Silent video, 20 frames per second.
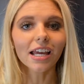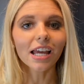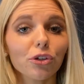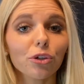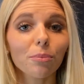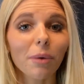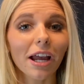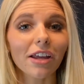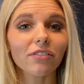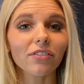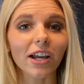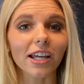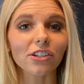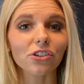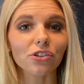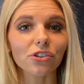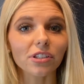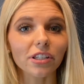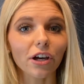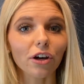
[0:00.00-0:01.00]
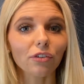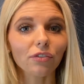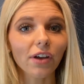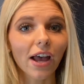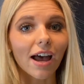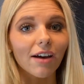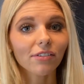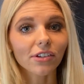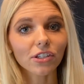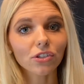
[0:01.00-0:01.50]
So you might find yourself
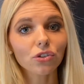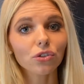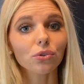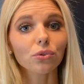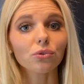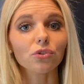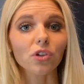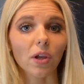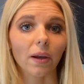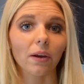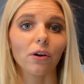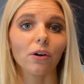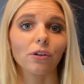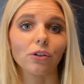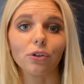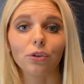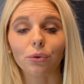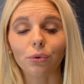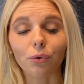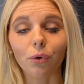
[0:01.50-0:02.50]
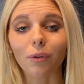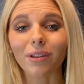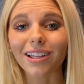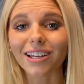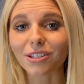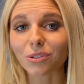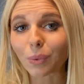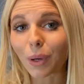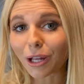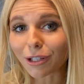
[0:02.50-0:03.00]
having to check on your granola
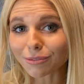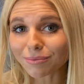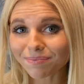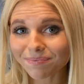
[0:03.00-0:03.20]
as well.